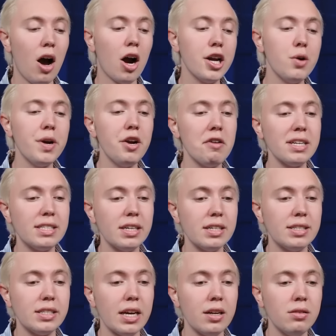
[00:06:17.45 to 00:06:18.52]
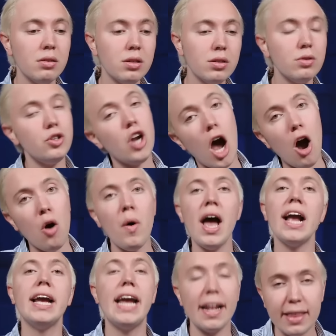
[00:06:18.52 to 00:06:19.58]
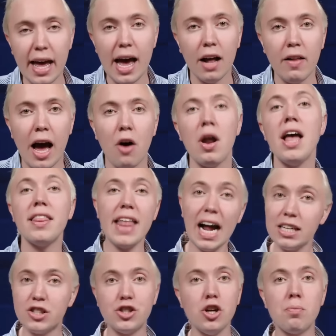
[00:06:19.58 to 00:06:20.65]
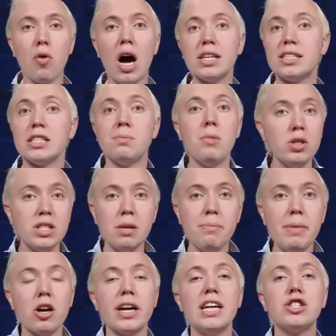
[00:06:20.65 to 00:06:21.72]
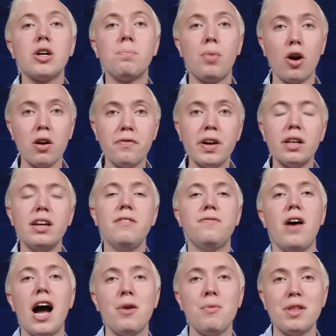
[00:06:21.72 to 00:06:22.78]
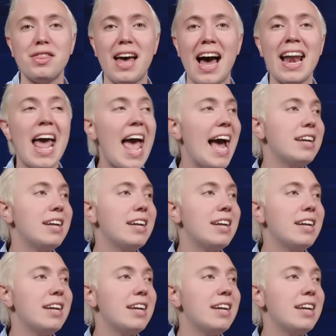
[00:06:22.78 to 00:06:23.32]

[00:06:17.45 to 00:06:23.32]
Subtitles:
Are you a U.S. citizen? No, get the hell out. That's due process. Most Americans are perfectly fine with that.